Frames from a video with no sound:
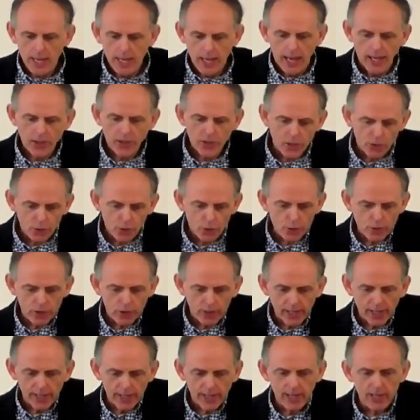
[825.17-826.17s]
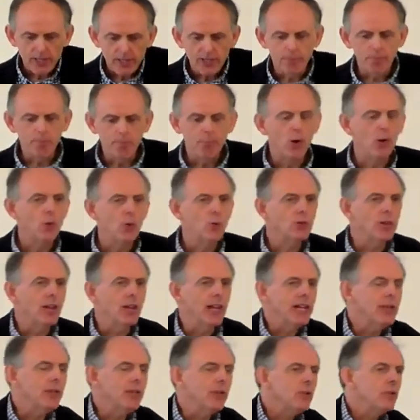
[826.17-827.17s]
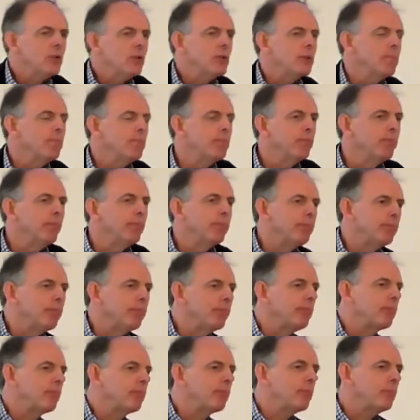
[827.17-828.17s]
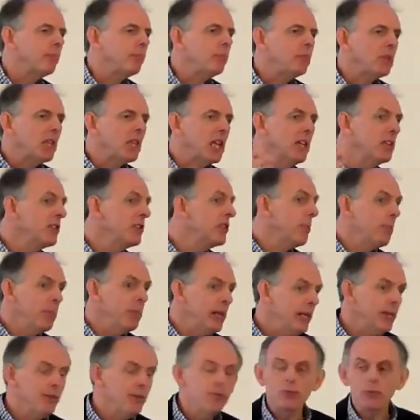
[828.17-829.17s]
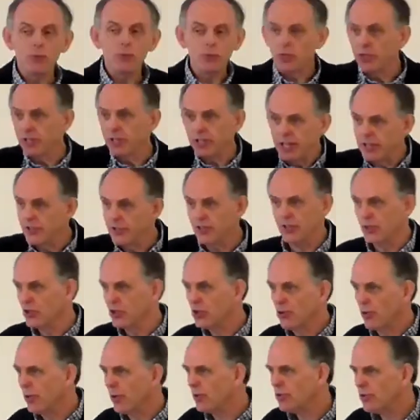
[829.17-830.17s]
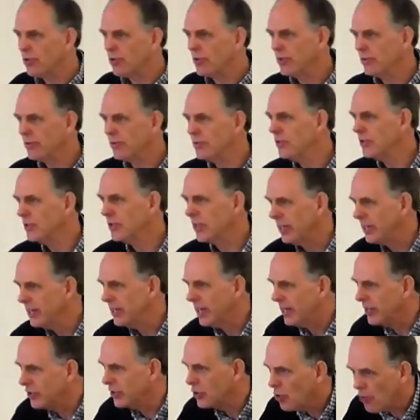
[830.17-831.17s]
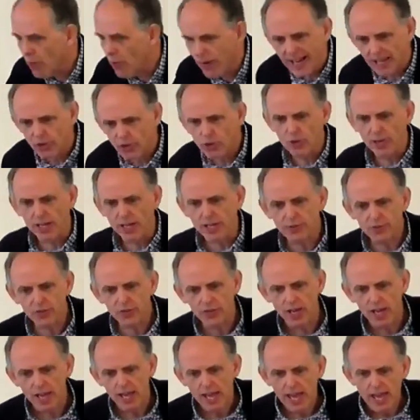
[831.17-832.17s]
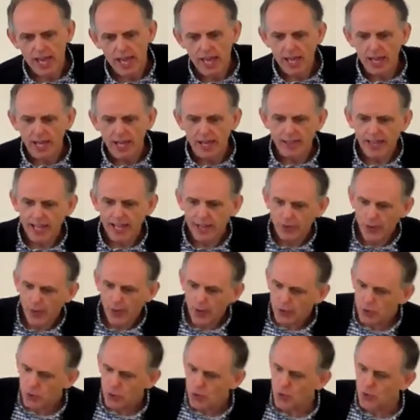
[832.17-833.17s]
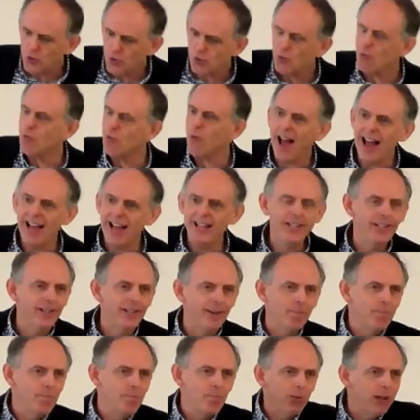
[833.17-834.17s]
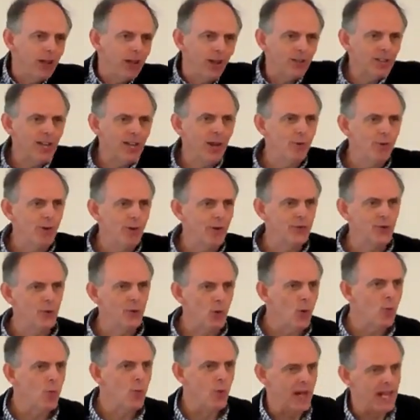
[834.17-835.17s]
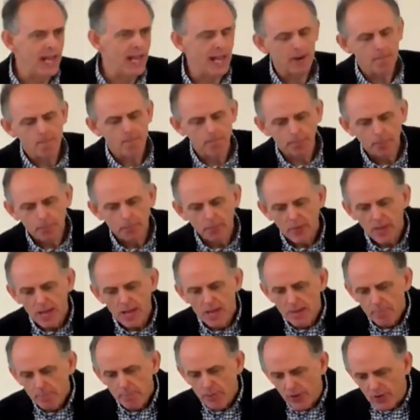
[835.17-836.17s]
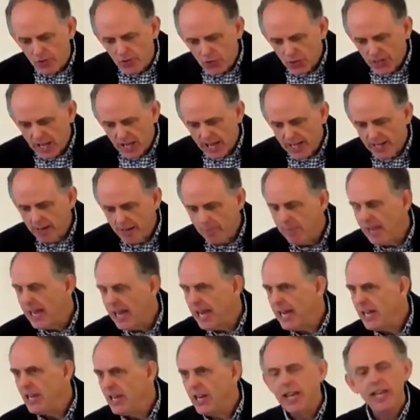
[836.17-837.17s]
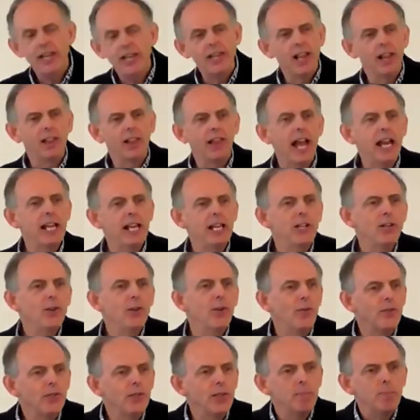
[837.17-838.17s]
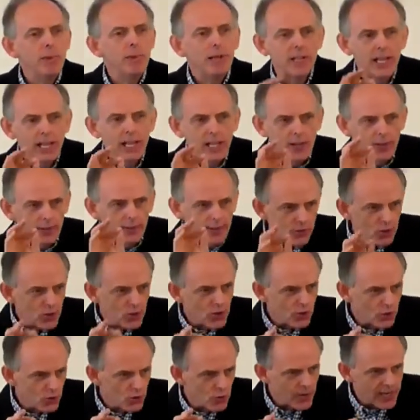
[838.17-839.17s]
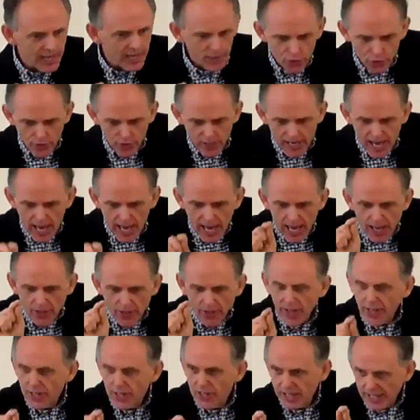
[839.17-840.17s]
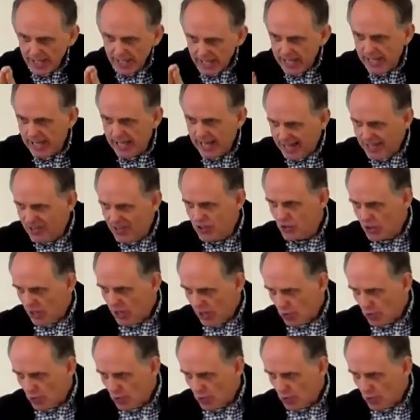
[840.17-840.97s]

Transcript: As is usually the case in Paul's letters, his appeals and his instructions and his corrections, they're not just random, plucked out of nowhere, but instead are made in the light of the particular situation that he is